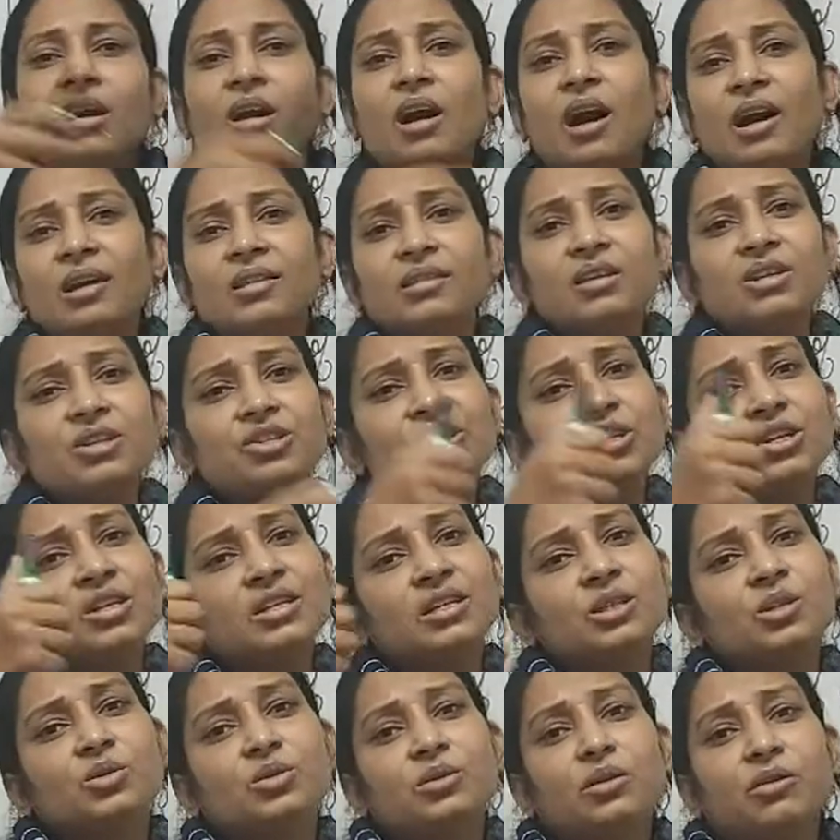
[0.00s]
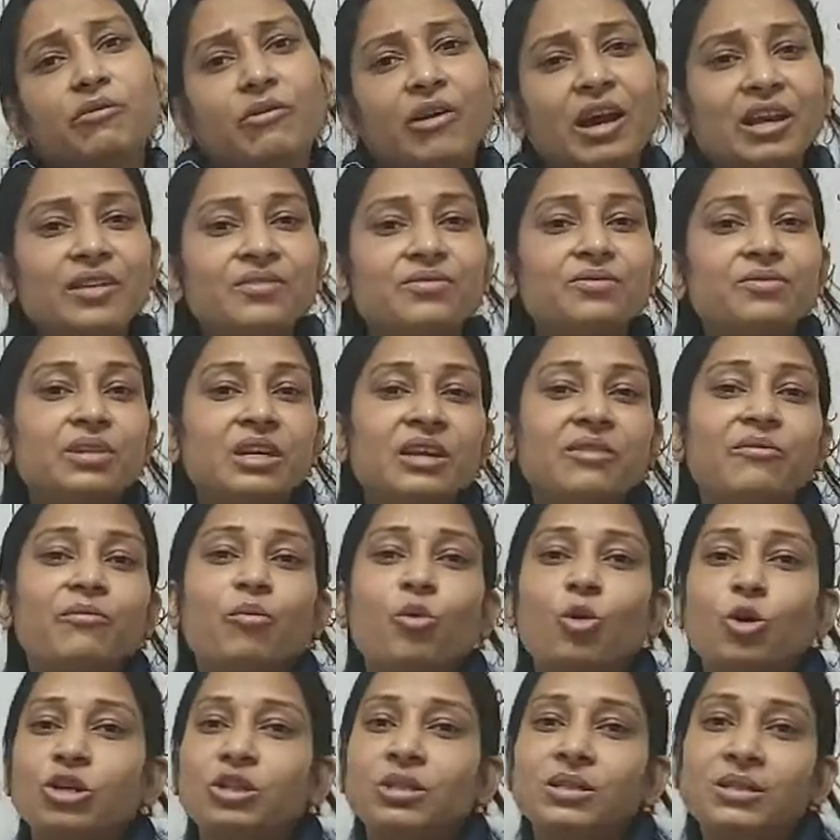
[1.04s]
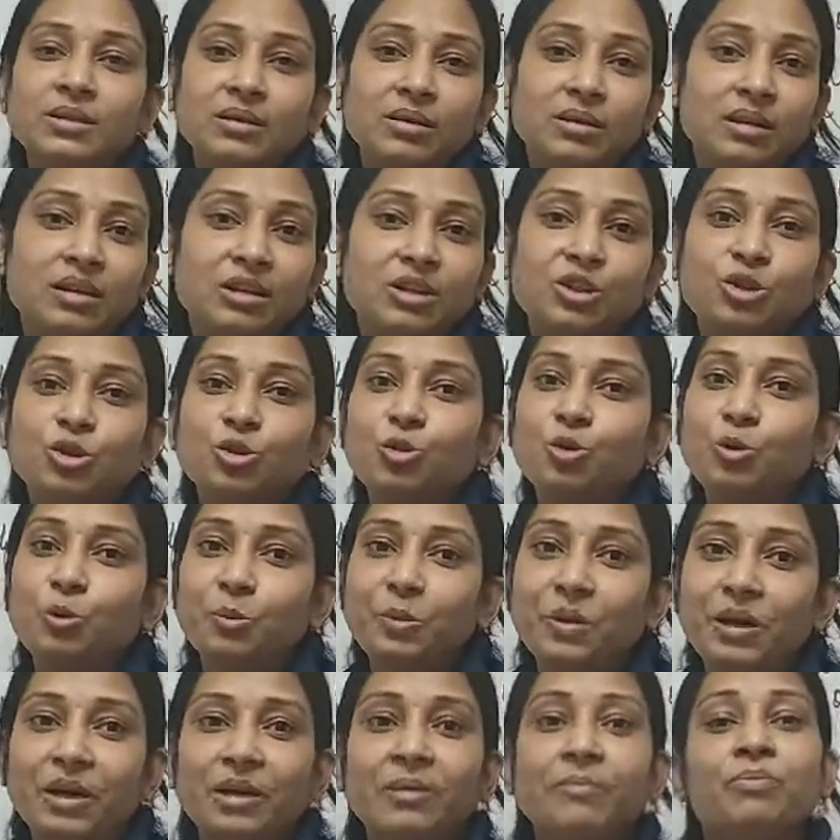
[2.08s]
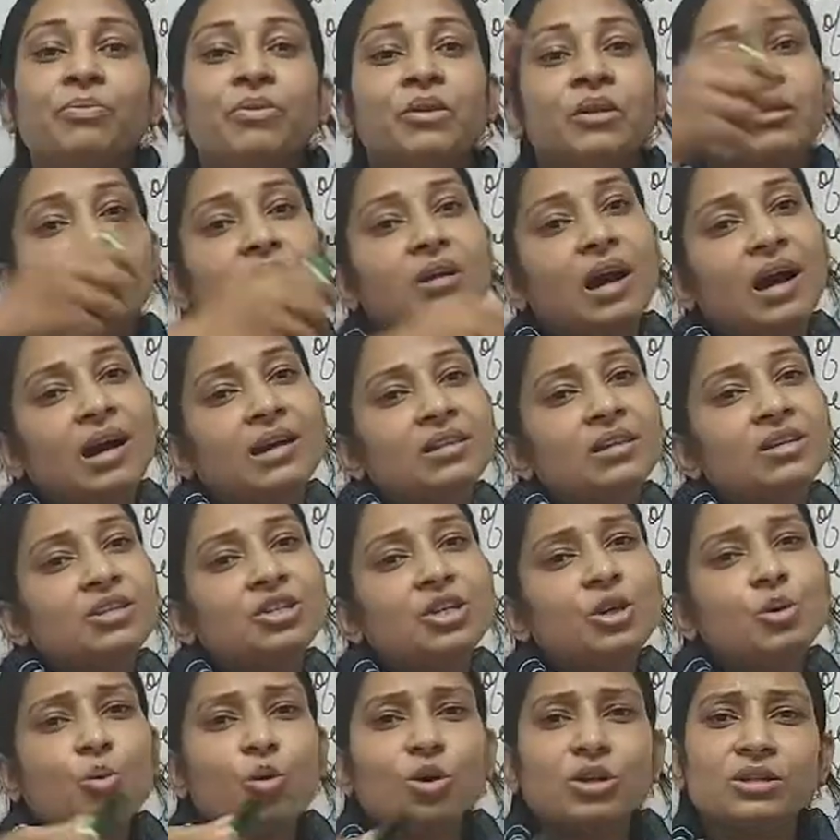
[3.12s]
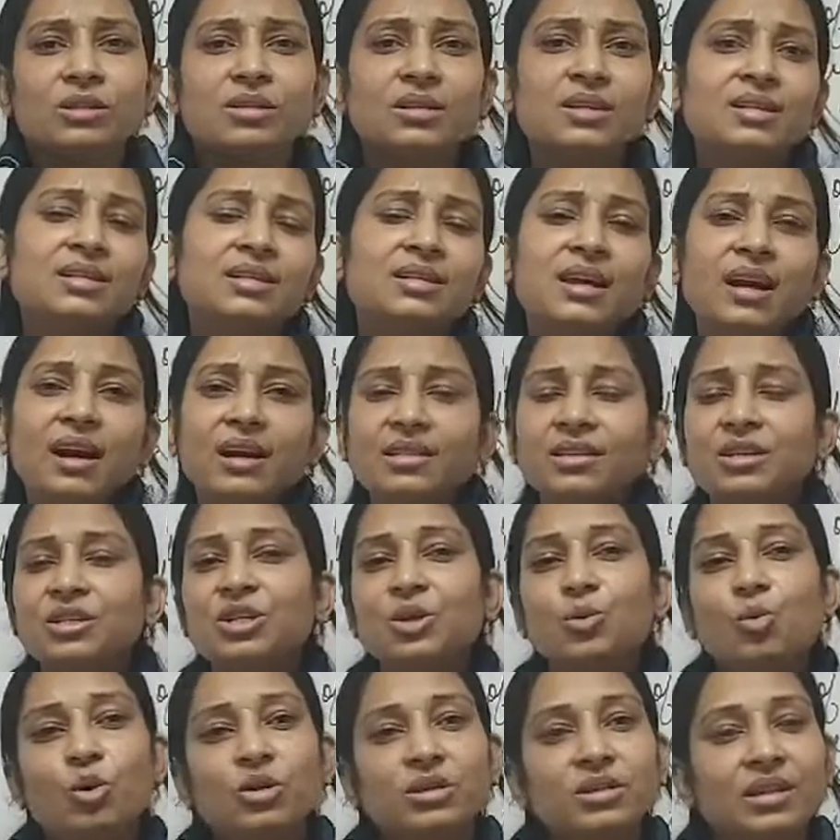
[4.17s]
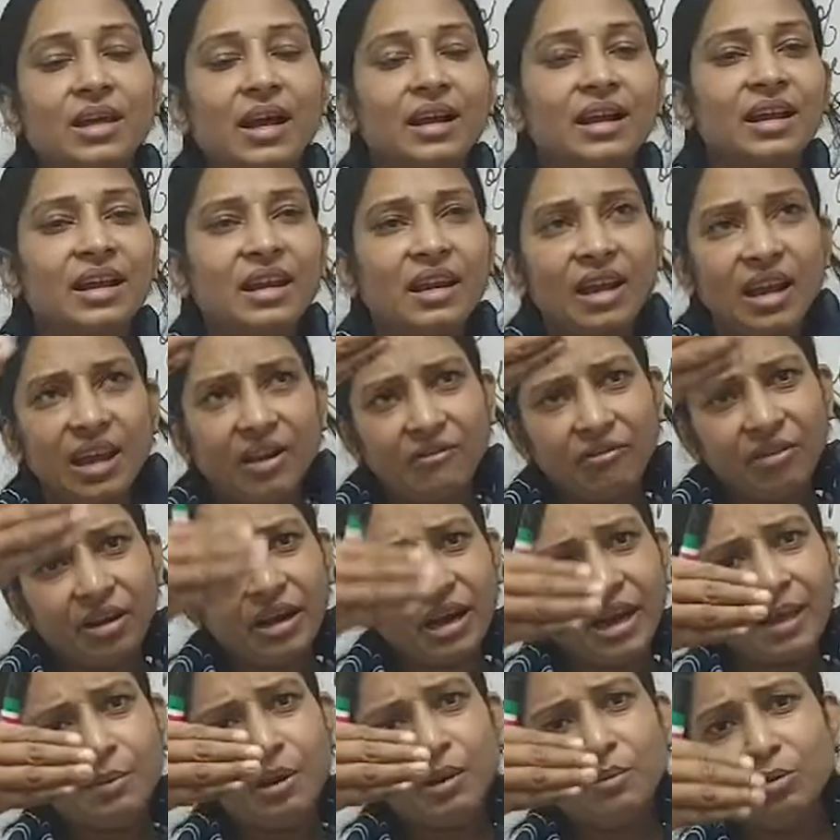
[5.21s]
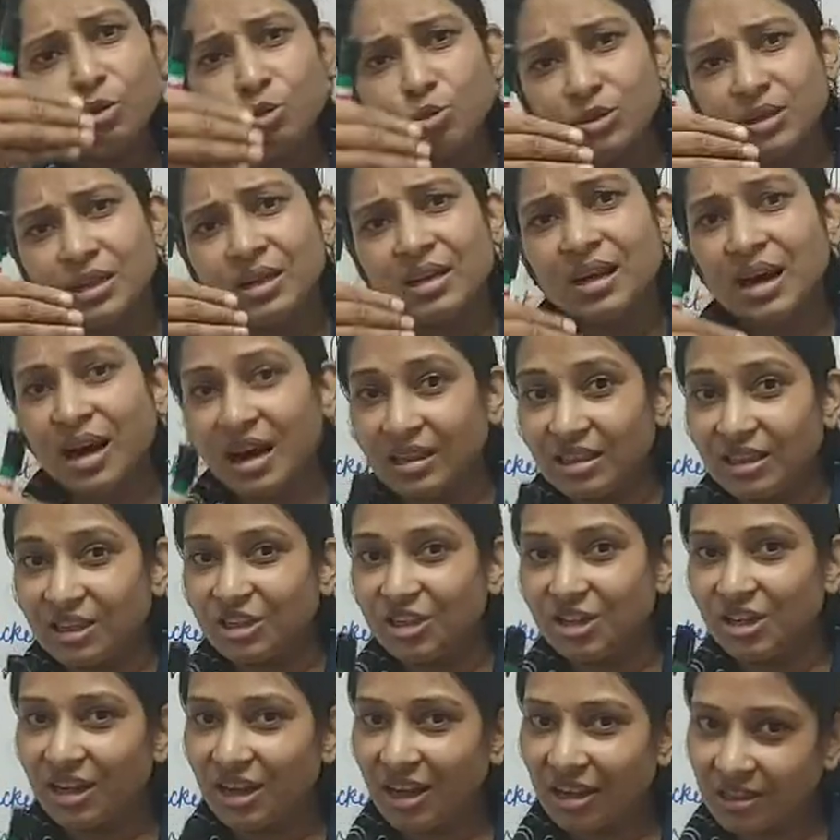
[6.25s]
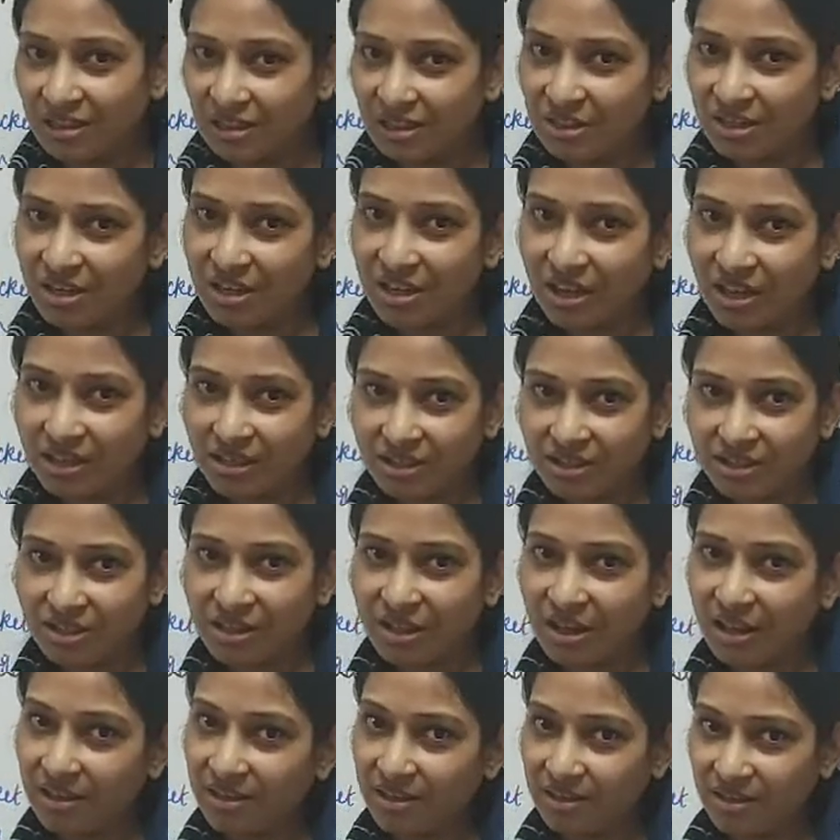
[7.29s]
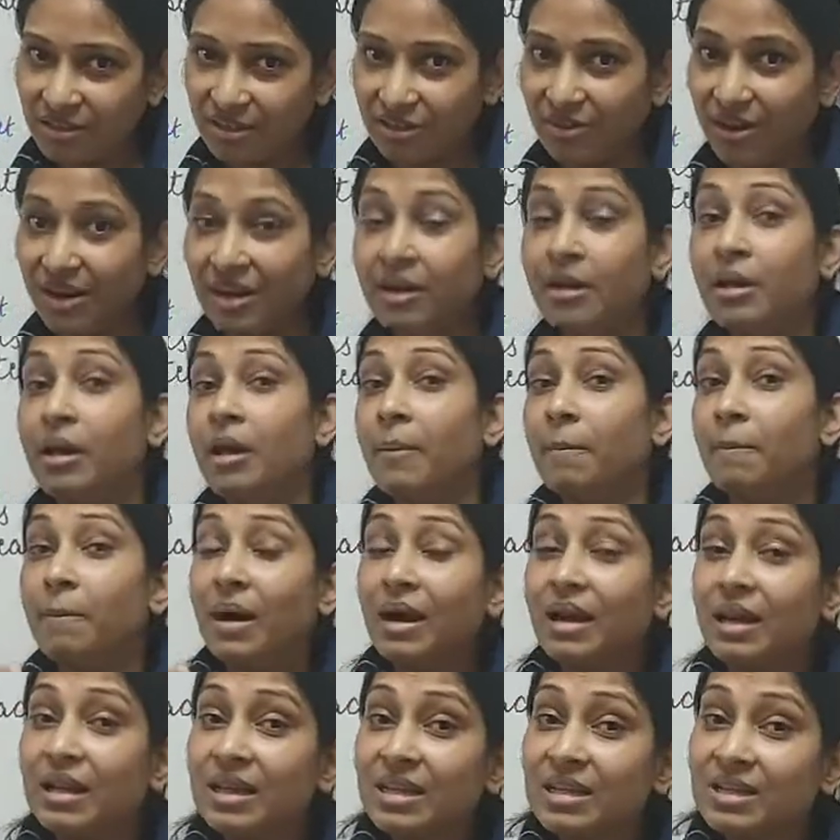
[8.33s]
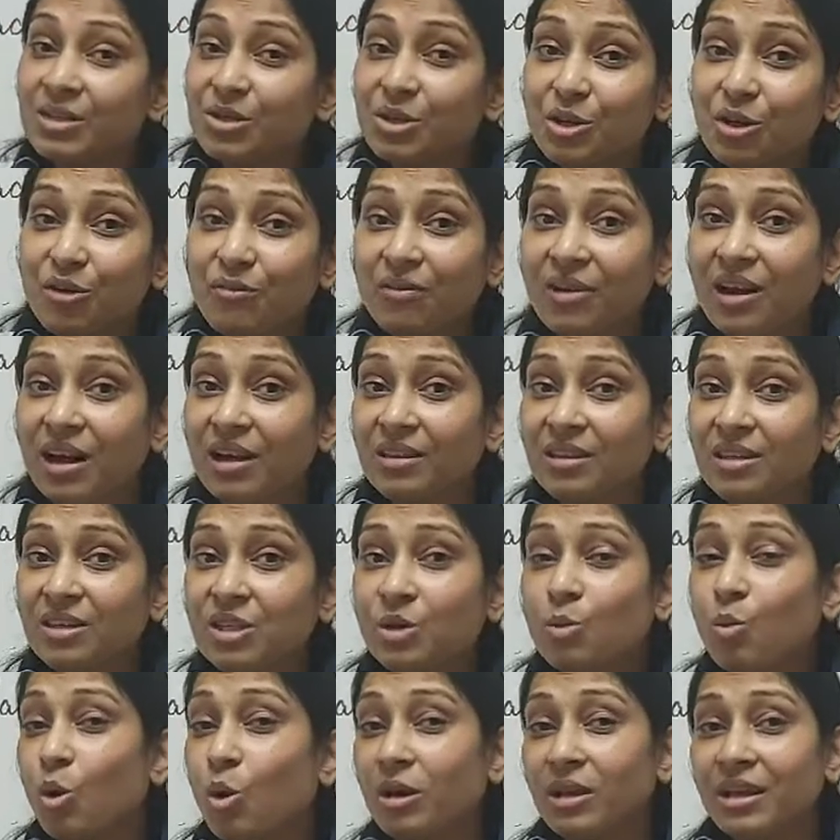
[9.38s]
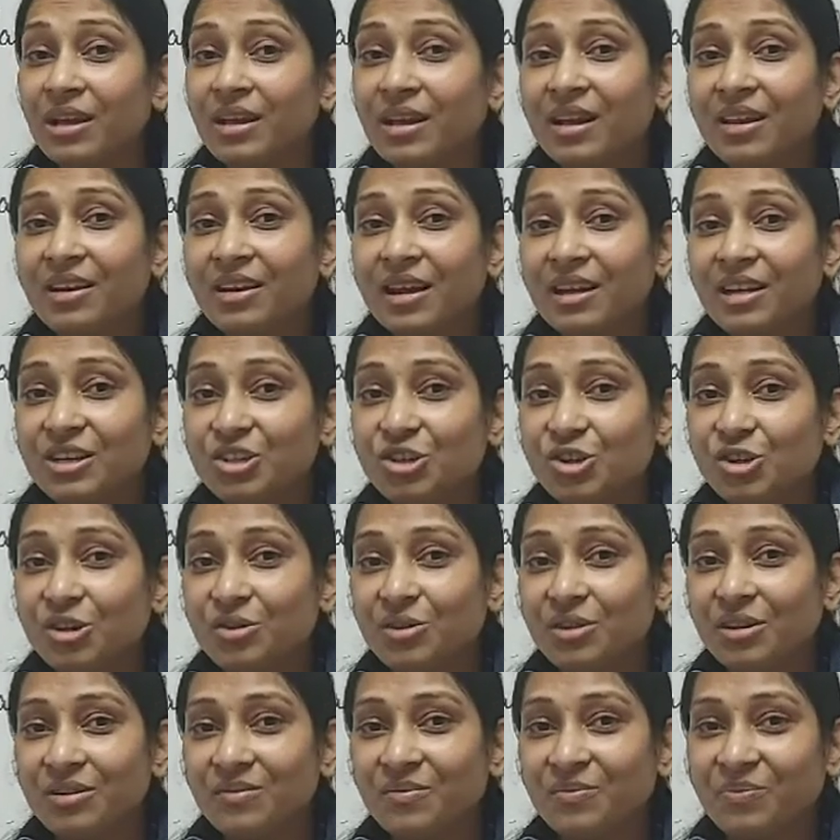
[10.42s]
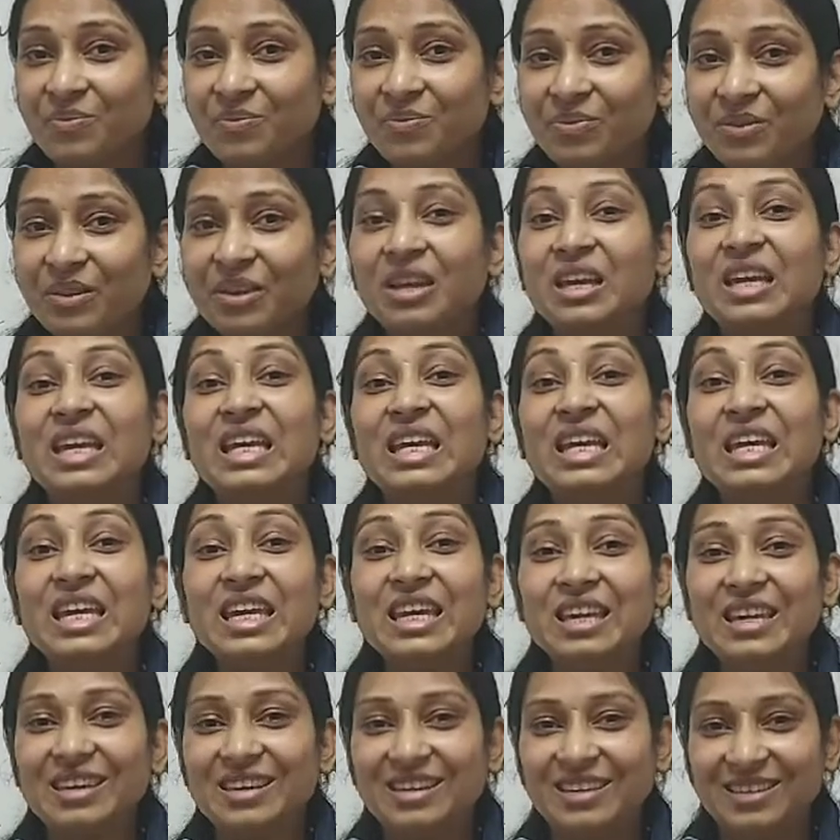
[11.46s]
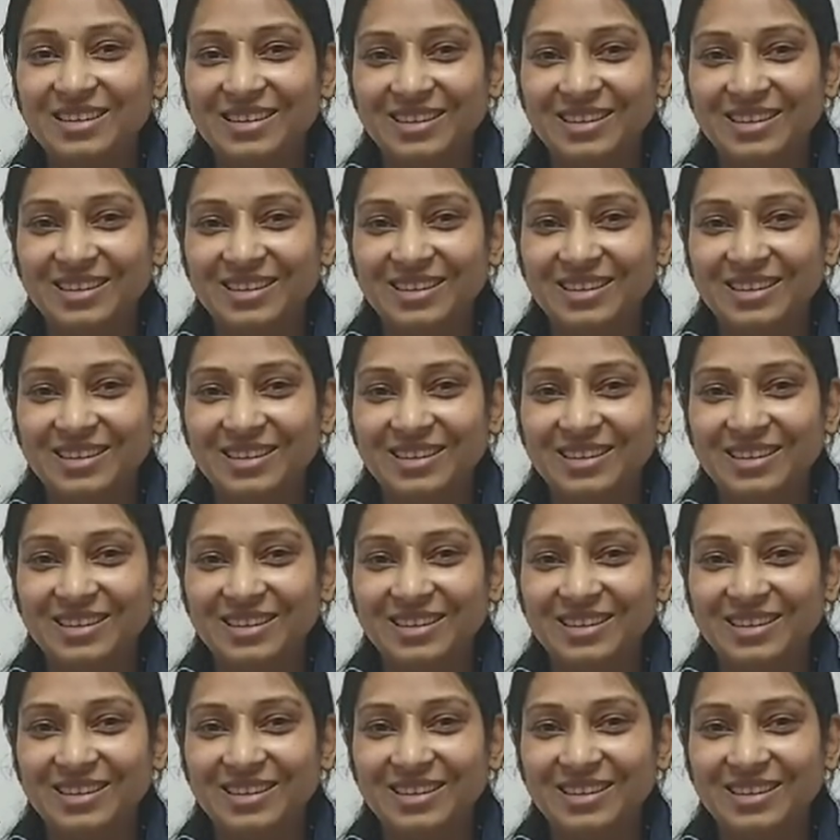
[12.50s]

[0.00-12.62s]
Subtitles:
Gandhiji's wife's name was Kasturba, Gandhiji was this, Gandhiji was that, and every time I am using Gandhiji, Gandhiji, Gandhiji, Gandhiji, right? But instead of Gandhiji, what can I write, children? He.